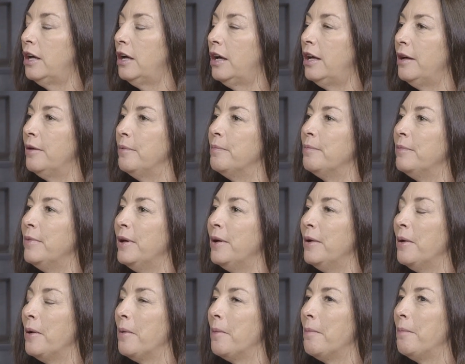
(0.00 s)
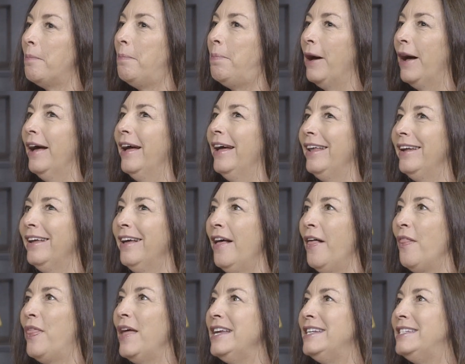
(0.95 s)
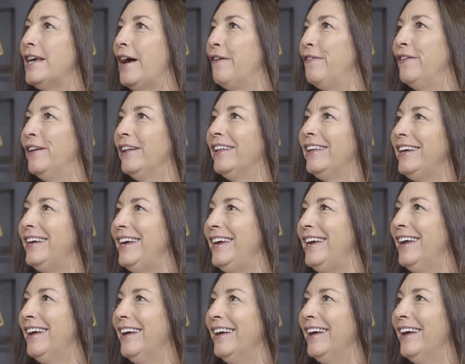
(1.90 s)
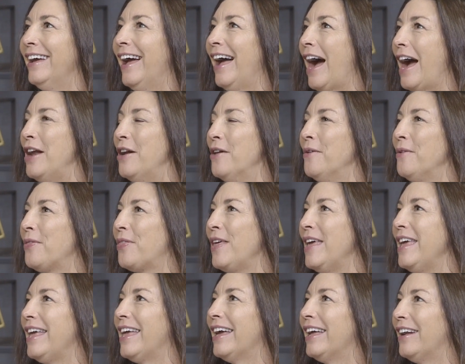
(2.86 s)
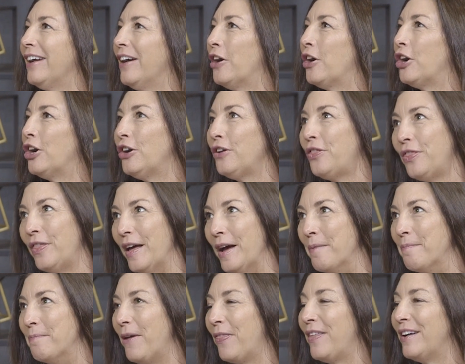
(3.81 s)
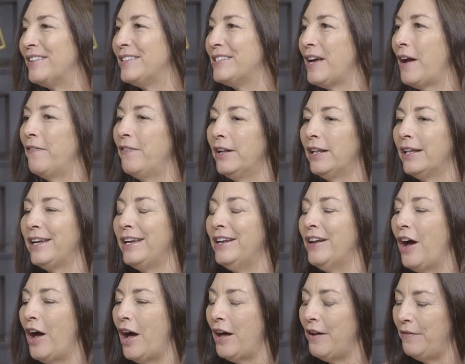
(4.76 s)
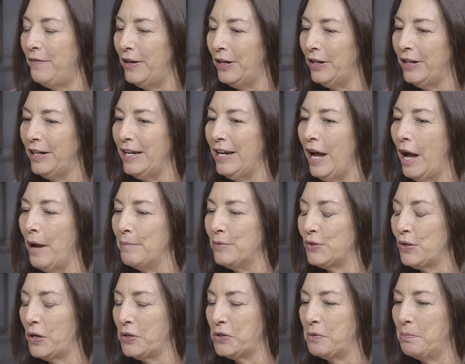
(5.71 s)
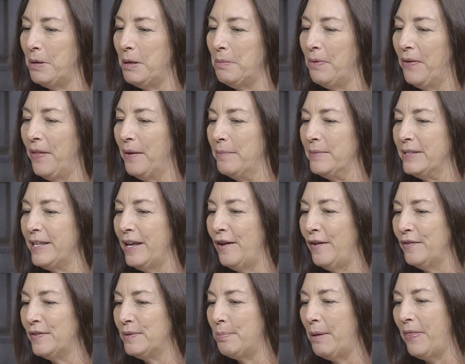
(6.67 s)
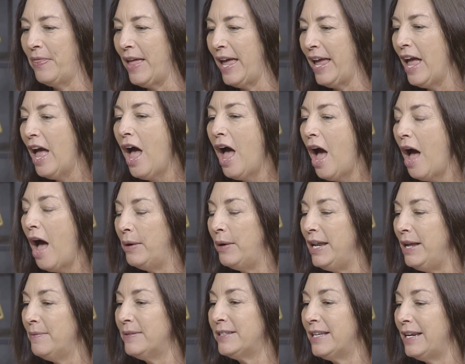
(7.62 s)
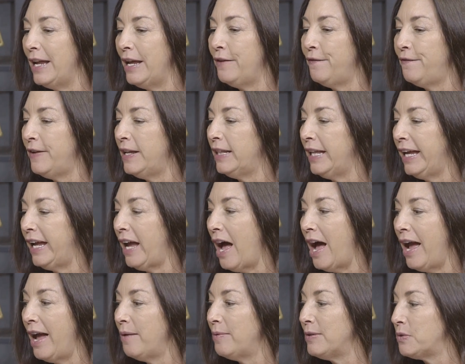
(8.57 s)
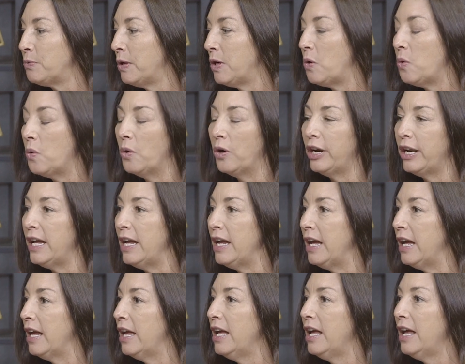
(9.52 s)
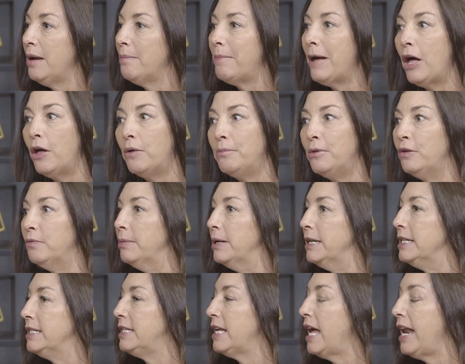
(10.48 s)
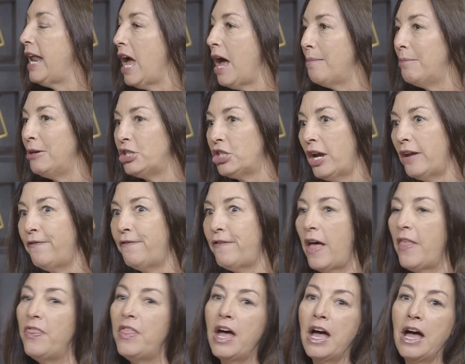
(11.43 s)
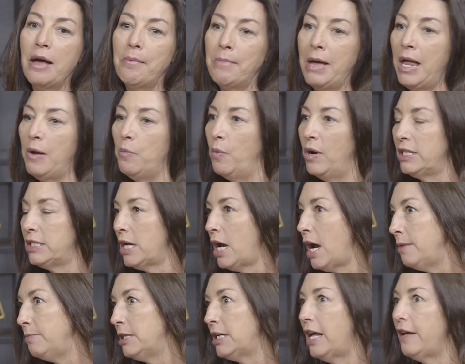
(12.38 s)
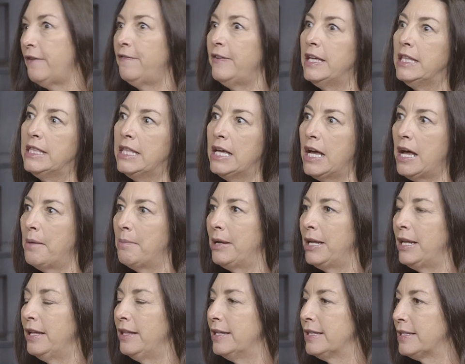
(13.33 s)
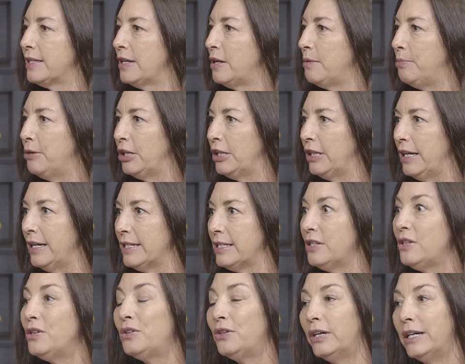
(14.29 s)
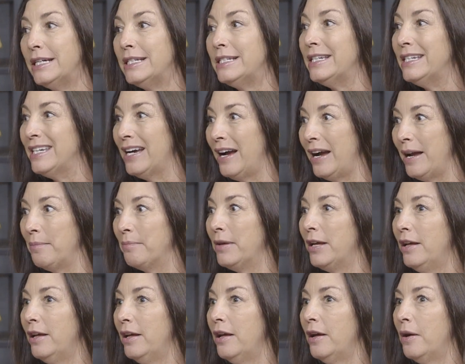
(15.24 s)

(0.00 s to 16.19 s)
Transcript: But they definitely, I don't think it hurt them, but they're definitely not very structured people themselves. But when he was an infant, like I was recording bowel movements and how much I fed them and what time did I feed them in this little booklet. It's a little crazy time.